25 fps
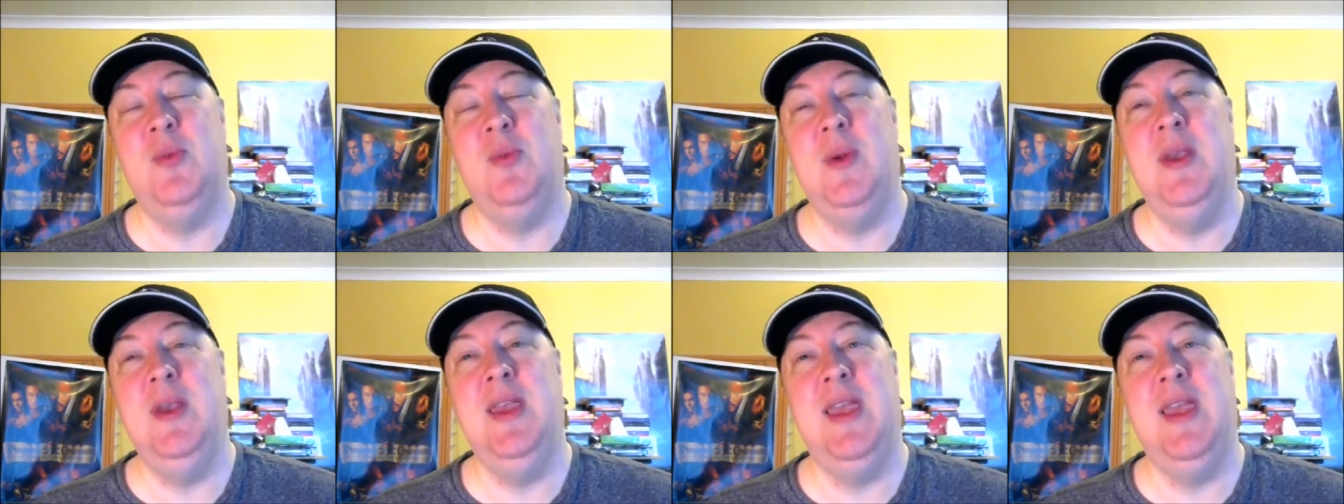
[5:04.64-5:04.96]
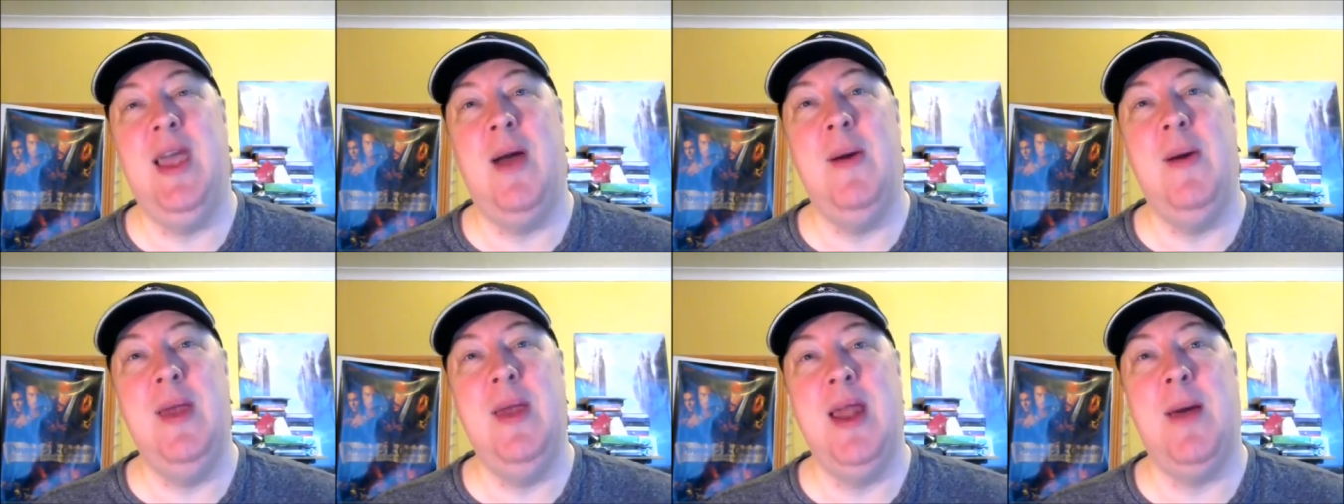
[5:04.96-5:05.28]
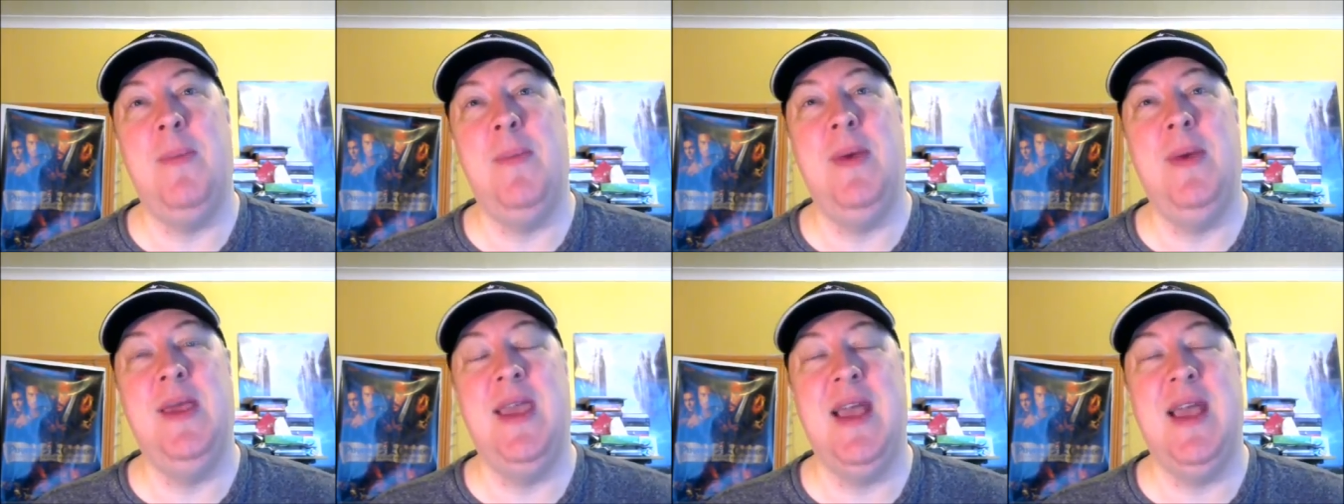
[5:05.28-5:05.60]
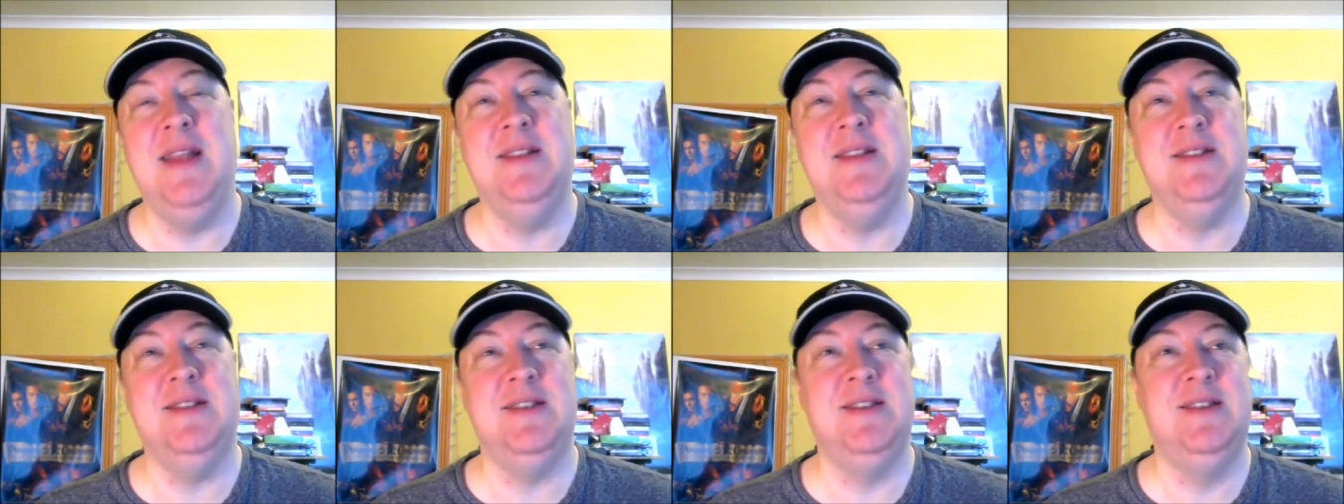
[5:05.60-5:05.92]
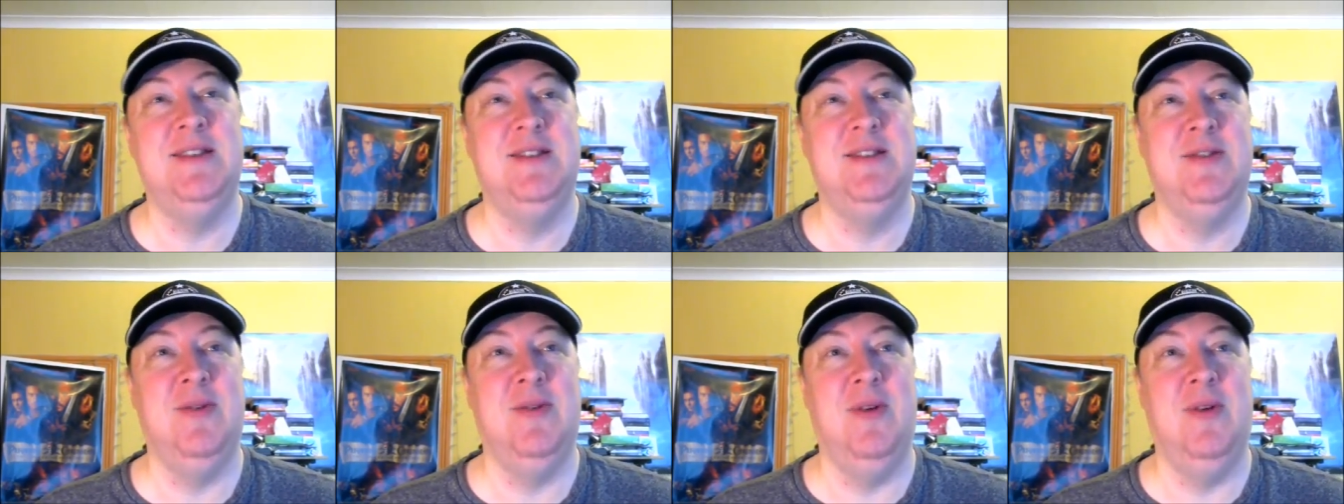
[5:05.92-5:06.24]
when you're going up
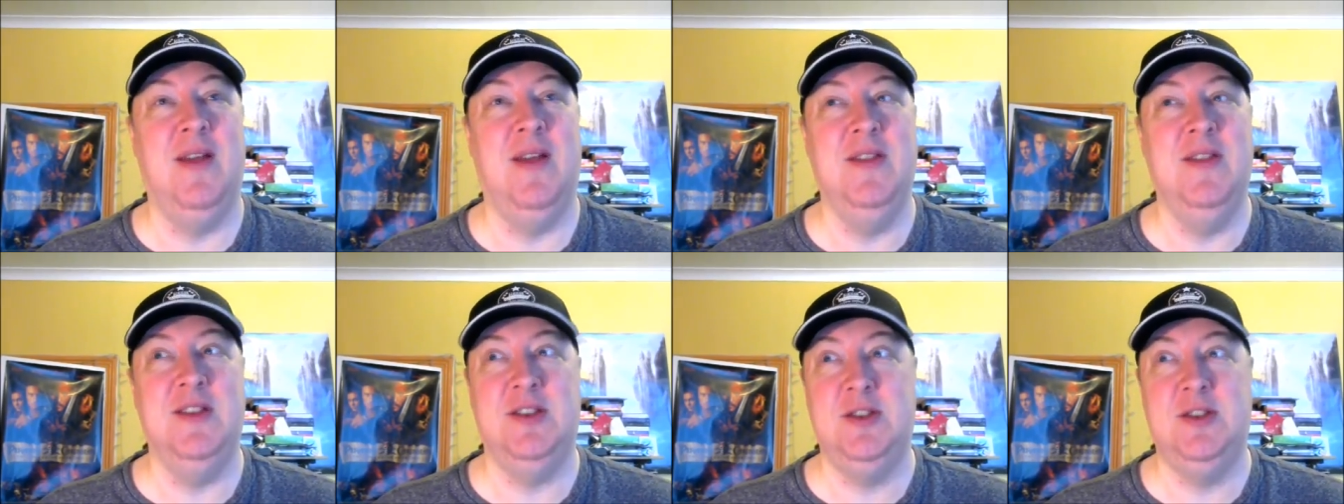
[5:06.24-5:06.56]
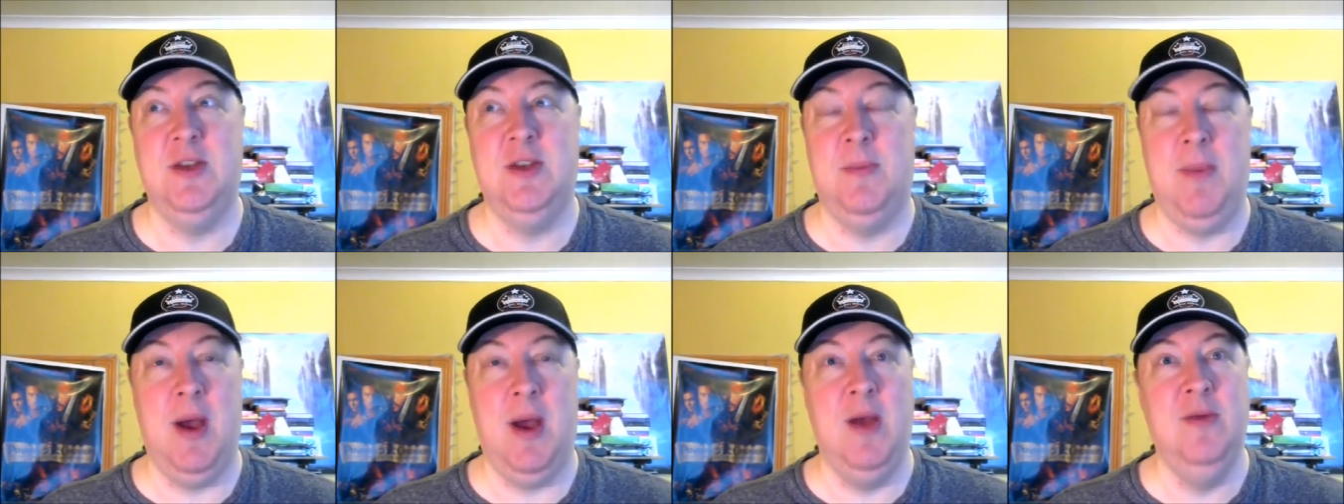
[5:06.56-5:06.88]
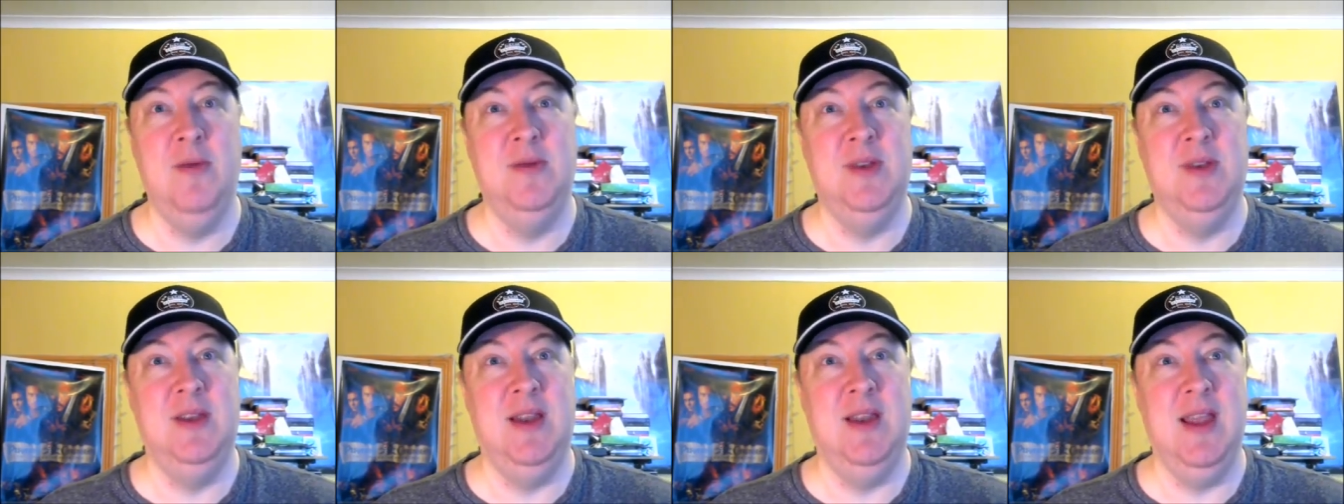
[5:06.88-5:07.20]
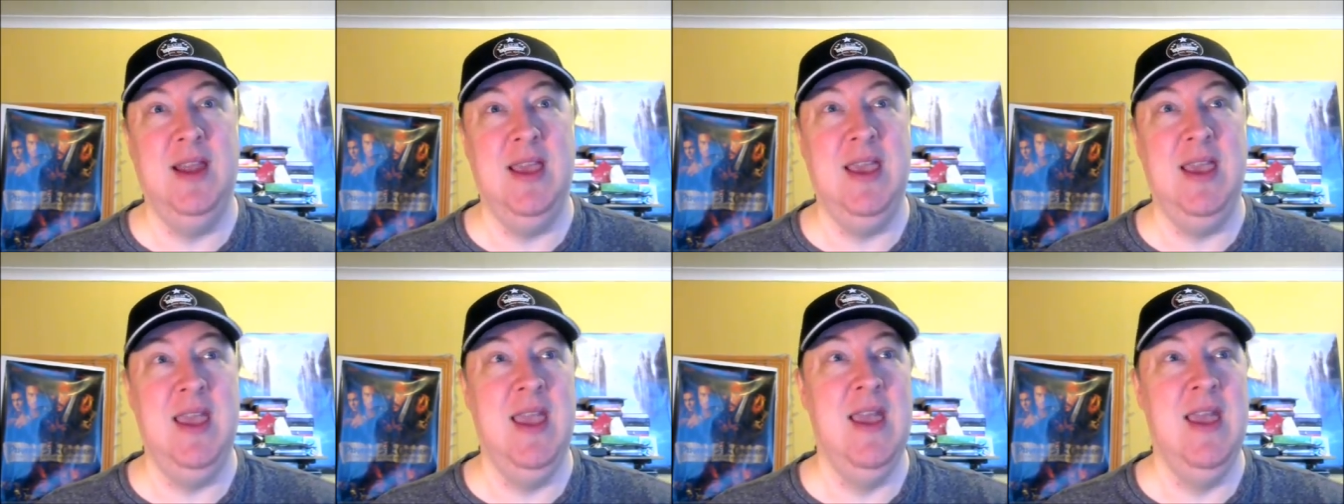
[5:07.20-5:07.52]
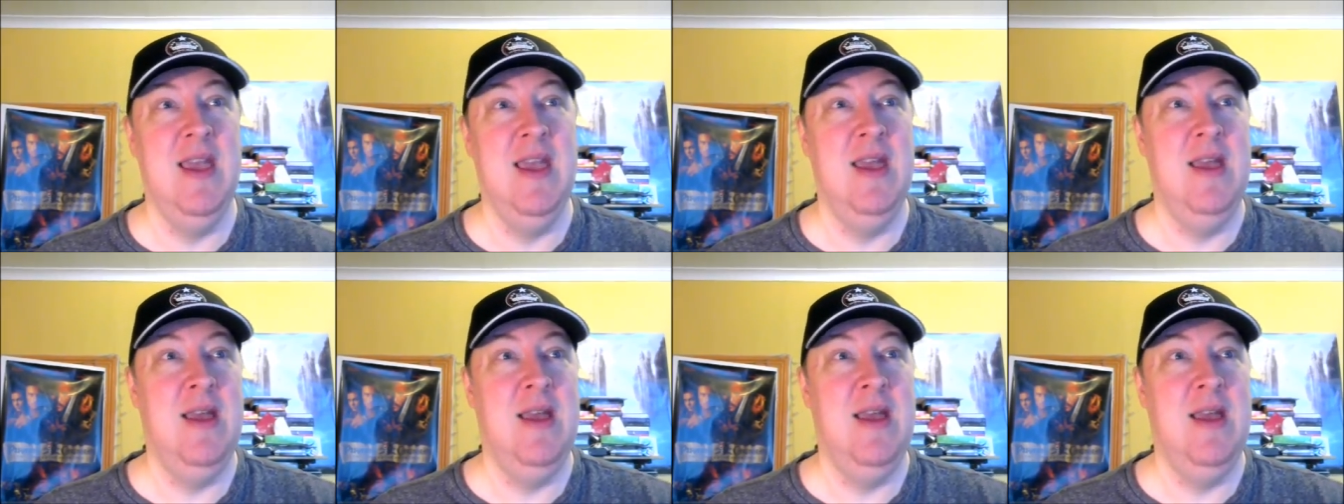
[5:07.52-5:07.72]
against sort of like this supposedly